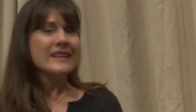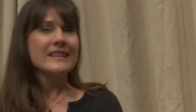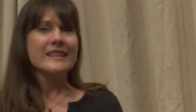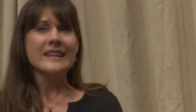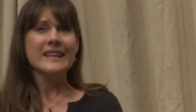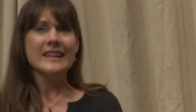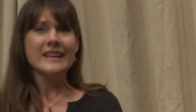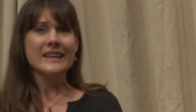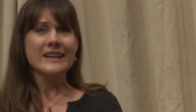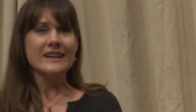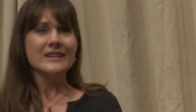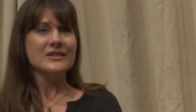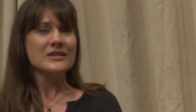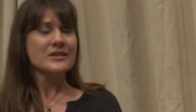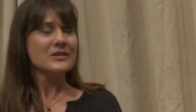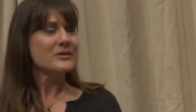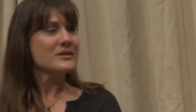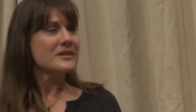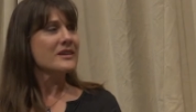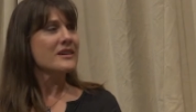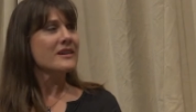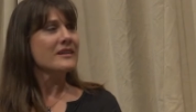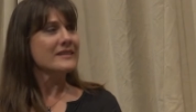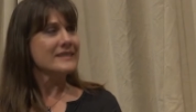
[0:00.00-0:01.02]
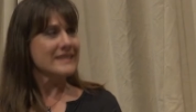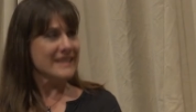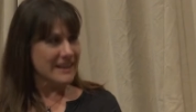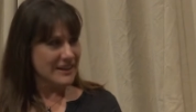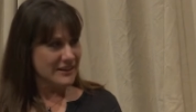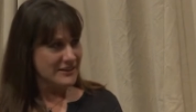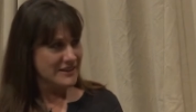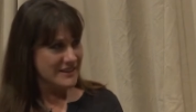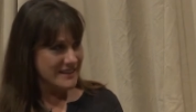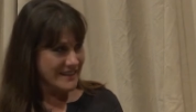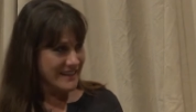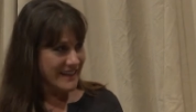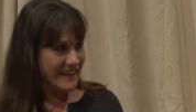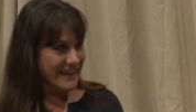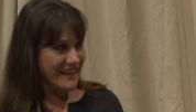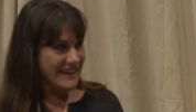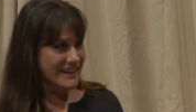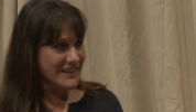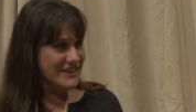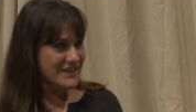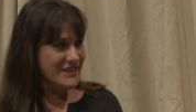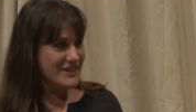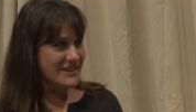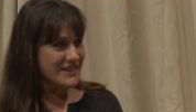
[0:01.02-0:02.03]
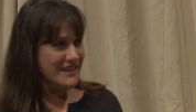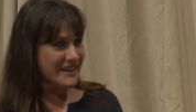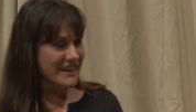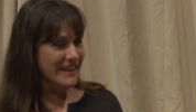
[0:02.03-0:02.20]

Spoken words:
the show is called Downstage,